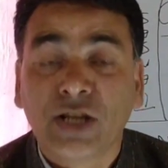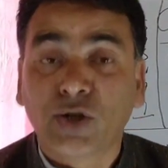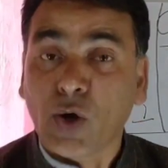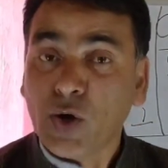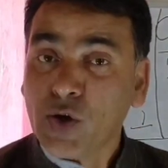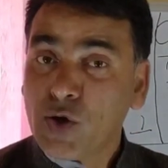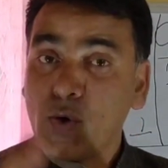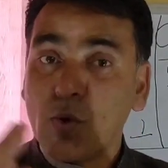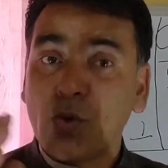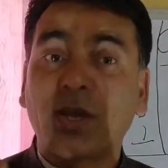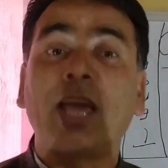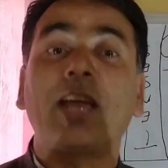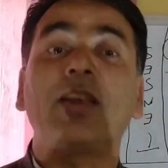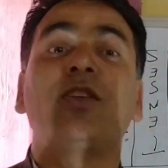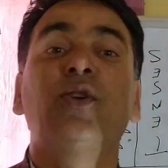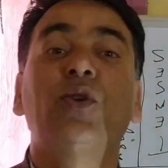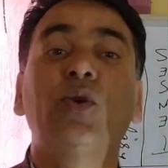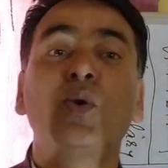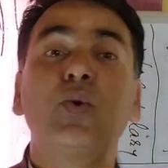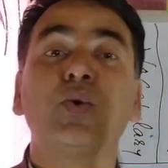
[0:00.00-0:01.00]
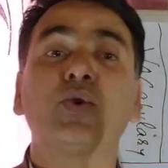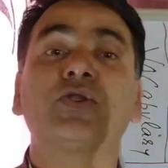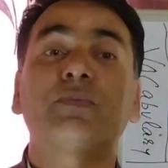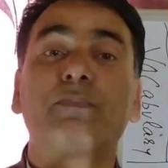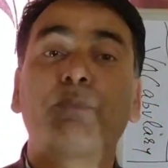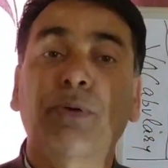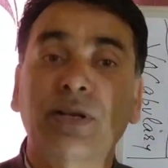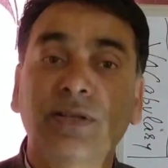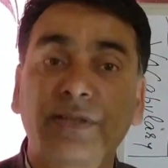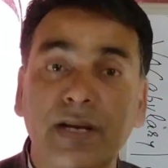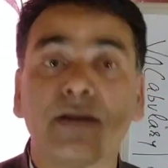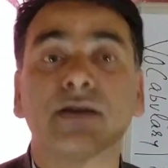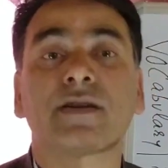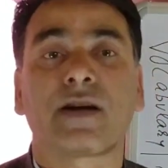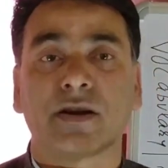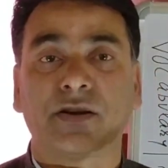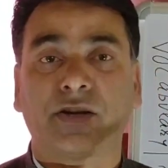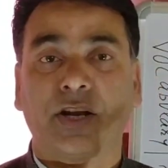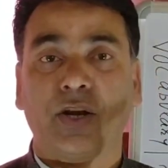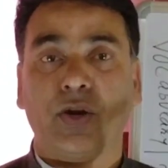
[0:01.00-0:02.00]
So you can use
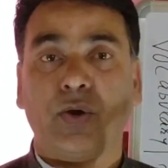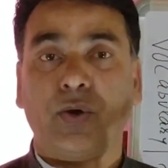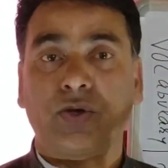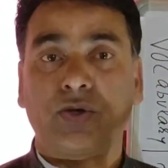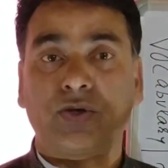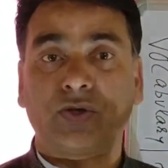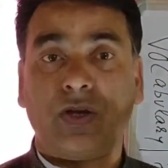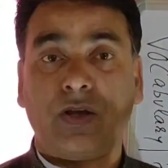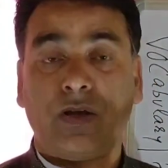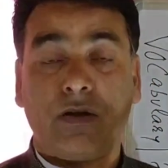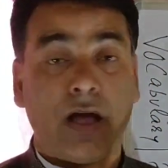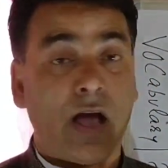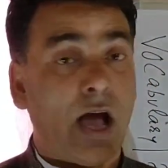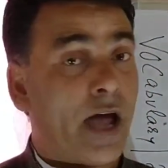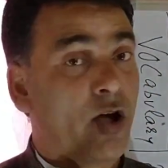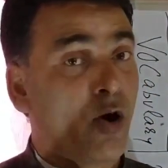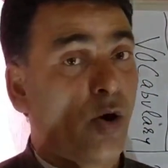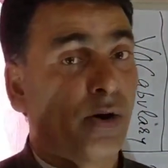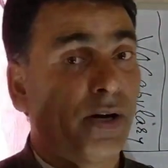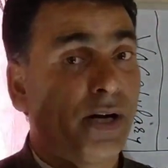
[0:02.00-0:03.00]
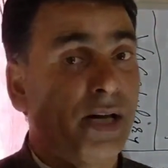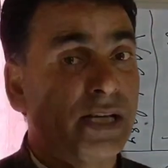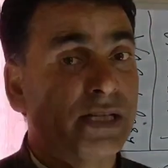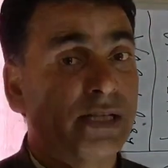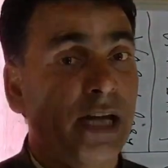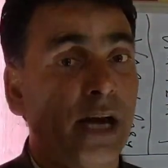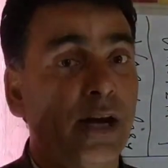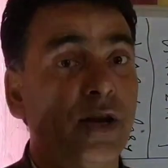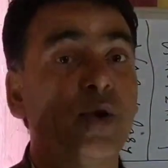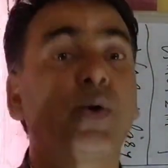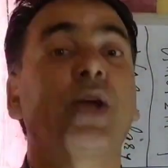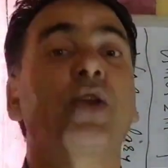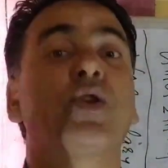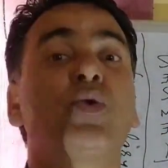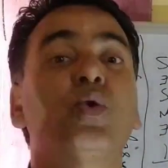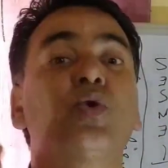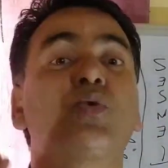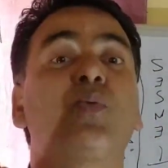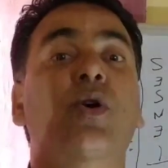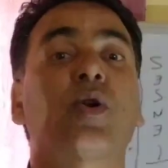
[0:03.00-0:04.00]
present continuous. I already said you
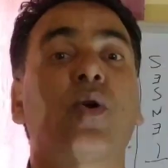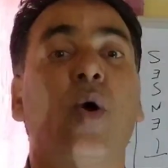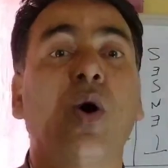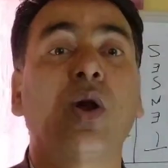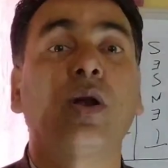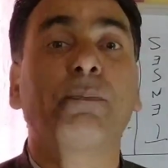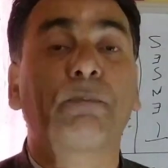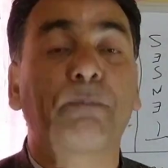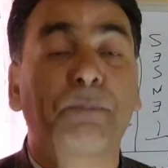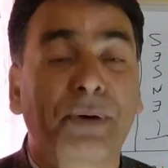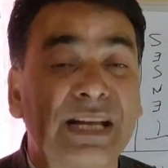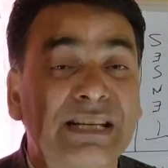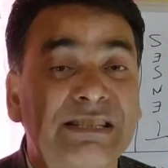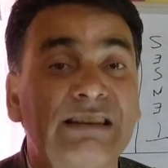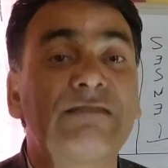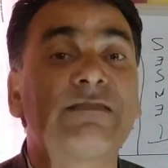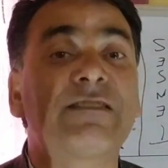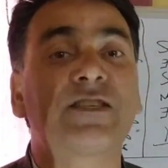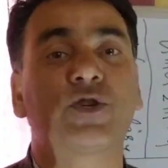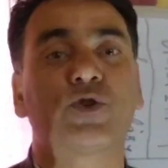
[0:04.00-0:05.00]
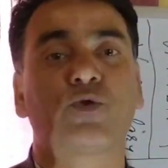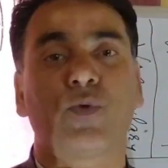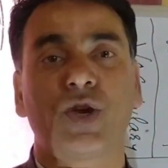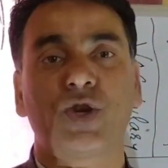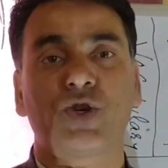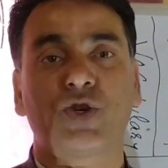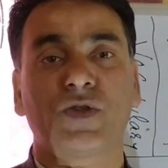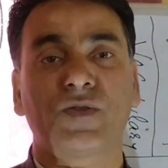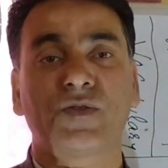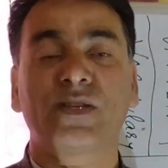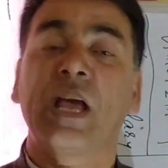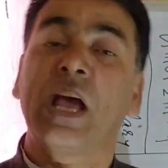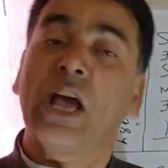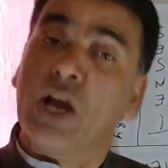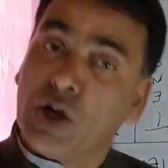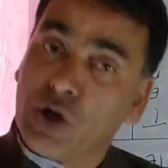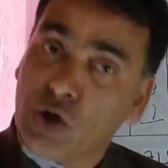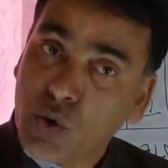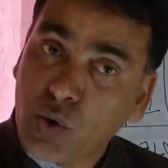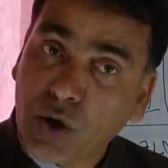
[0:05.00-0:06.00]
can use for all present situations,
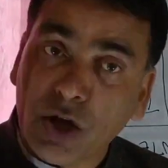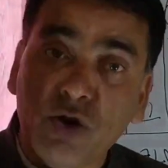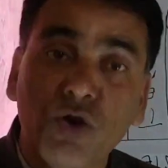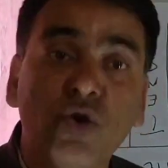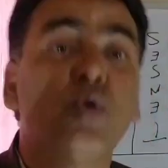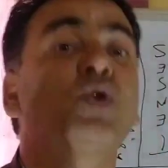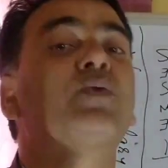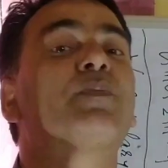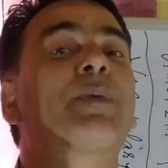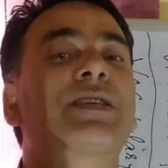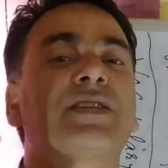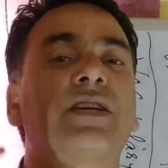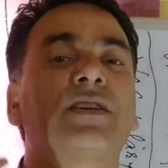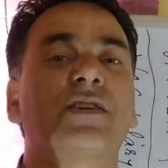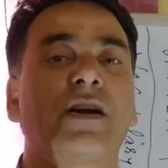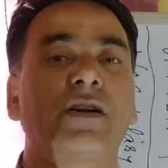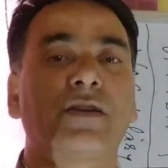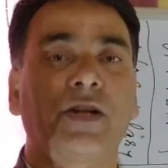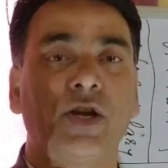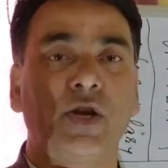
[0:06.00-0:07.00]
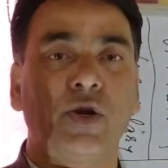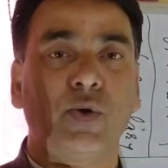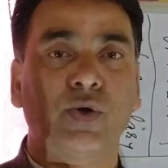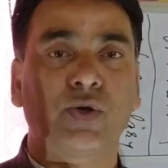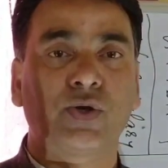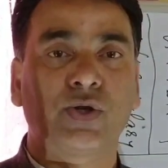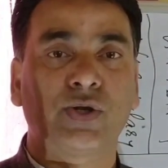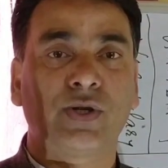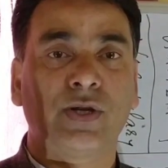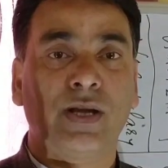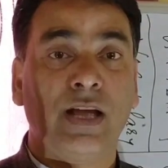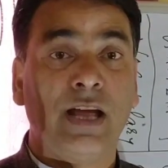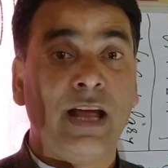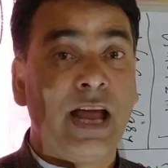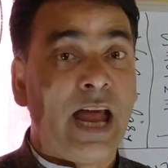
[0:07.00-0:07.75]
you can use present continuous.